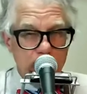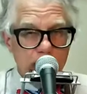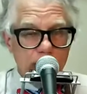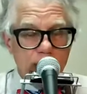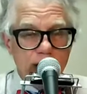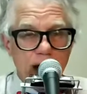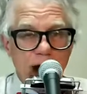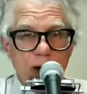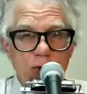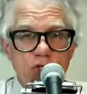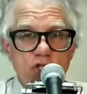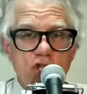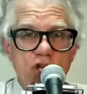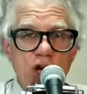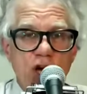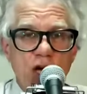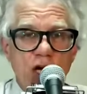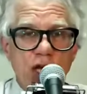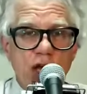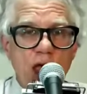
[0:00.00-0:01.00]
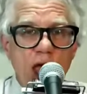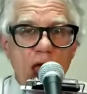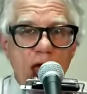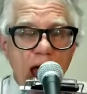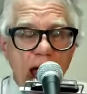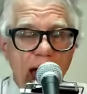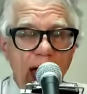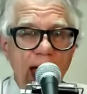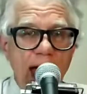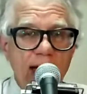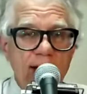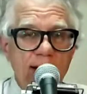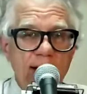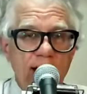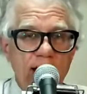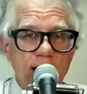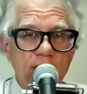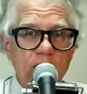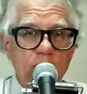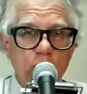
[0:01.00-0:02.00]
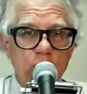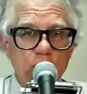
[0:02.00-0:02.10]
But I was young and had the